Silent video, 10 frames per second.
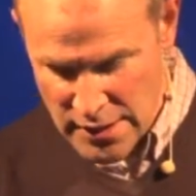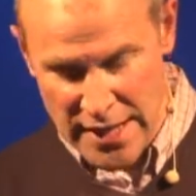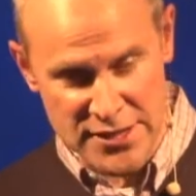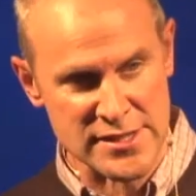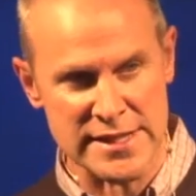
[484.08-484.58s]

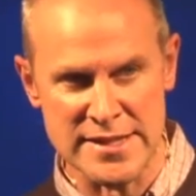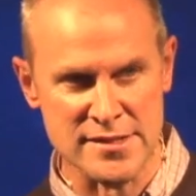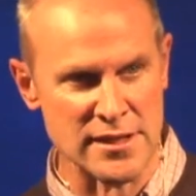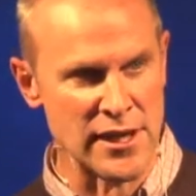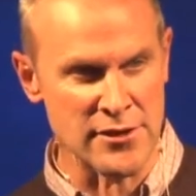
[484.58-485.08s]
it just leads
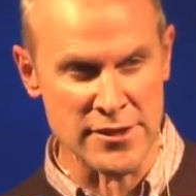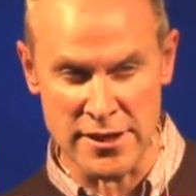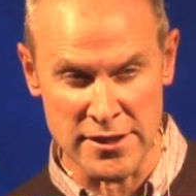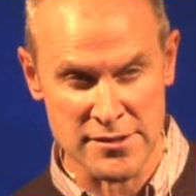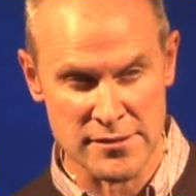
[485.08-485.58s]
to
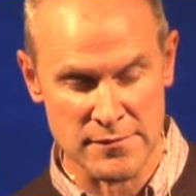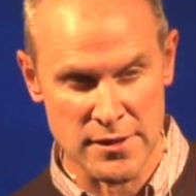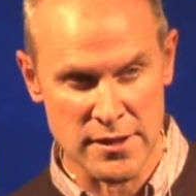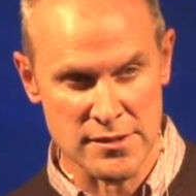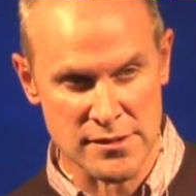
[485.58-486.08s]
loneliness.
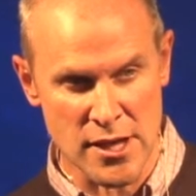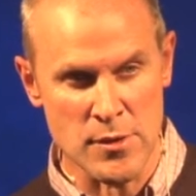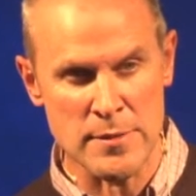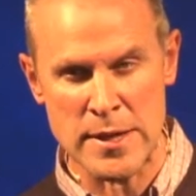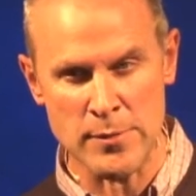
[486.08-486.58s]
So
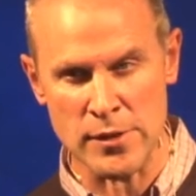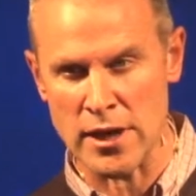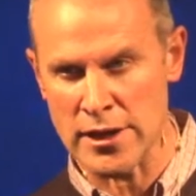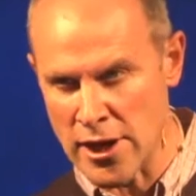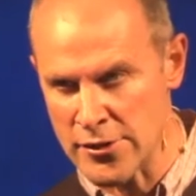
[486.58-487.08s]
many people
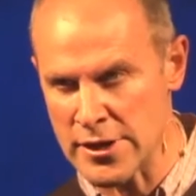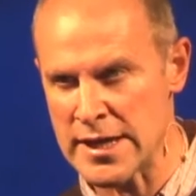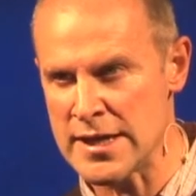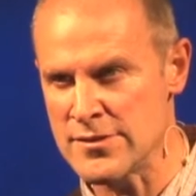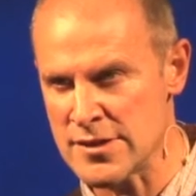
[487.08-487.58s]
are
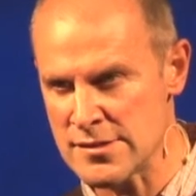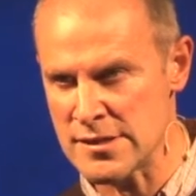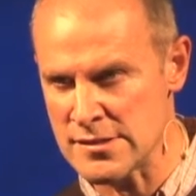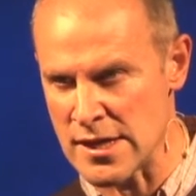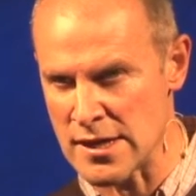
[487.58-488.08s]
lonely in this
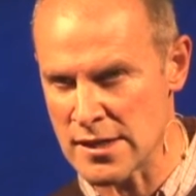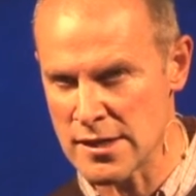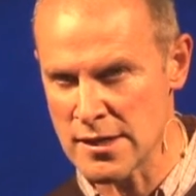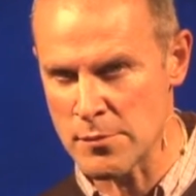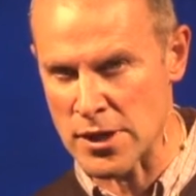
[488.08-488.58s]
city
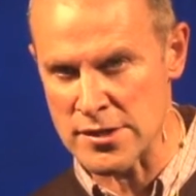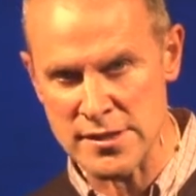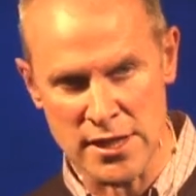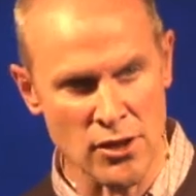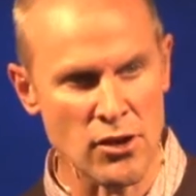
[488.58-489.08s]
because
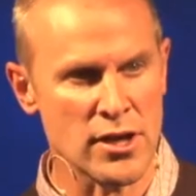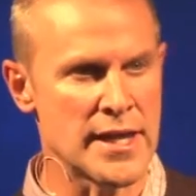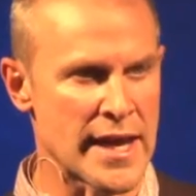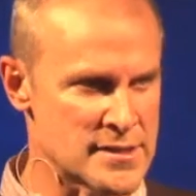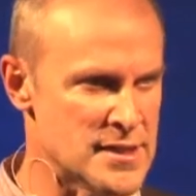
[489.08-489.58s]
they're not
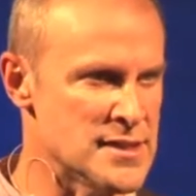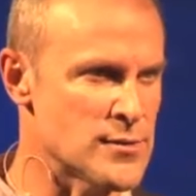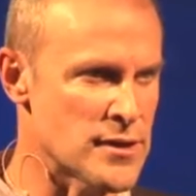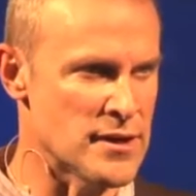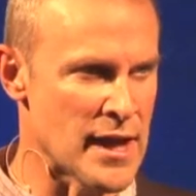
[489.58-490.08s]
connected into
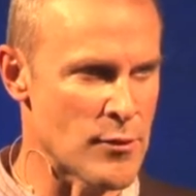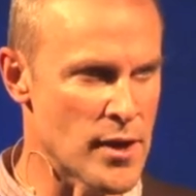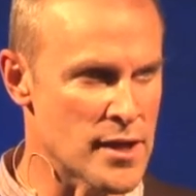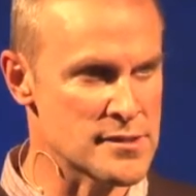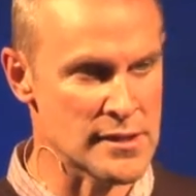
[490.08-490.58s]
other
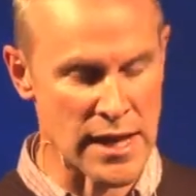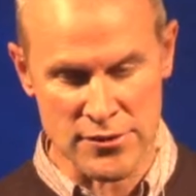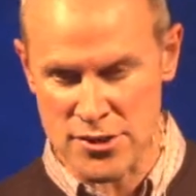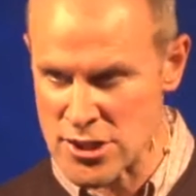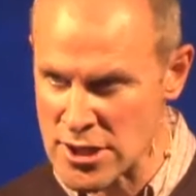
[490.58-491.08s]
networks and
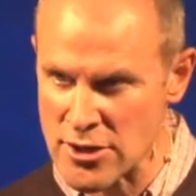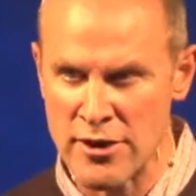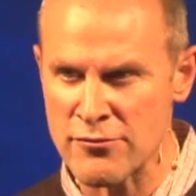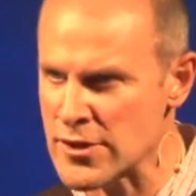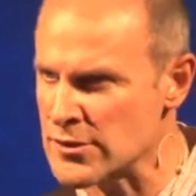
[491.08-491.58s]
the
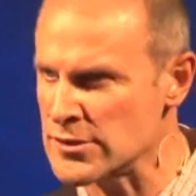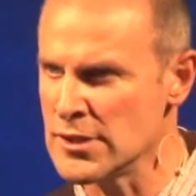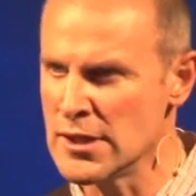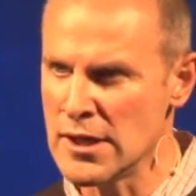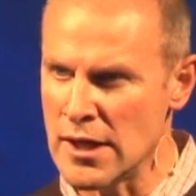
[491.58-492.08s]
geographical
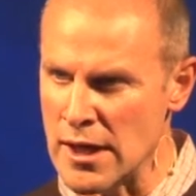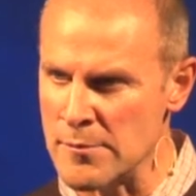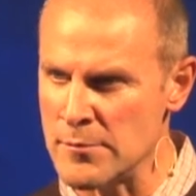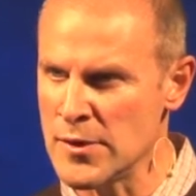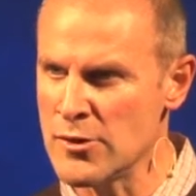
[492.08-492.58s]

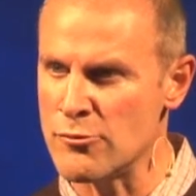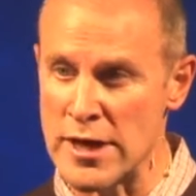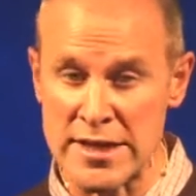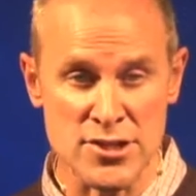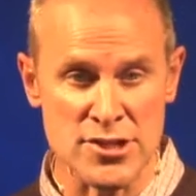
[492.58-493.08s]

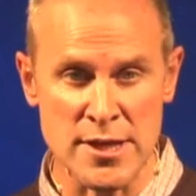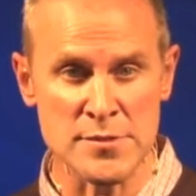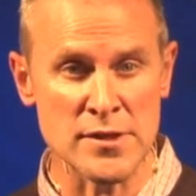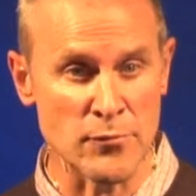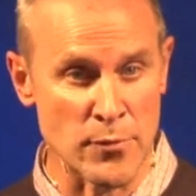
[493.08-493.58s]

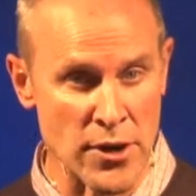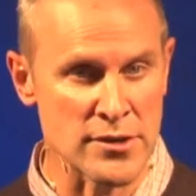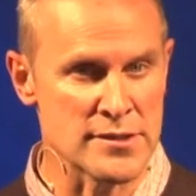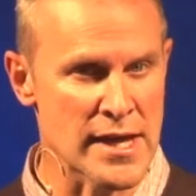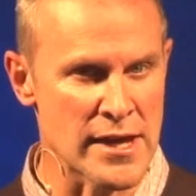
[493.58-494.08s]
relationships have
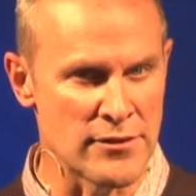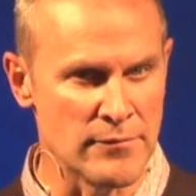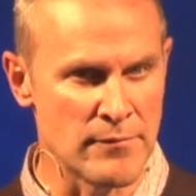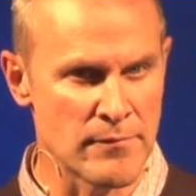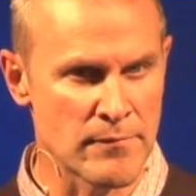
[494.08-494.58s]
broken down.
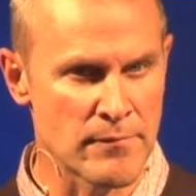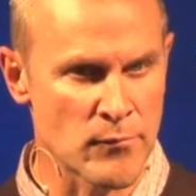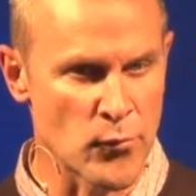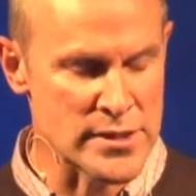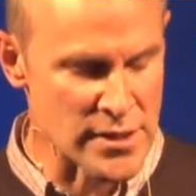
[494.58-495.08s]

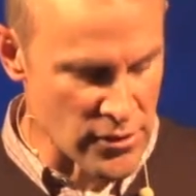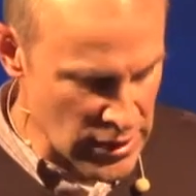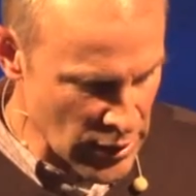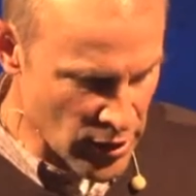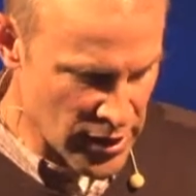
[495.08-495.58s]
We don't
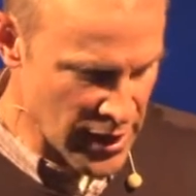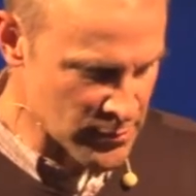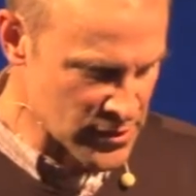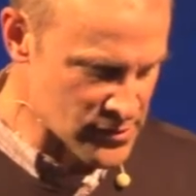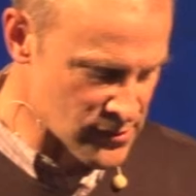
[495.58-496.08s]
know our
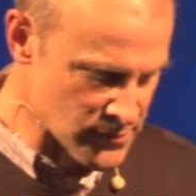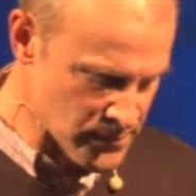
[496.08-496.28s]
neighbours.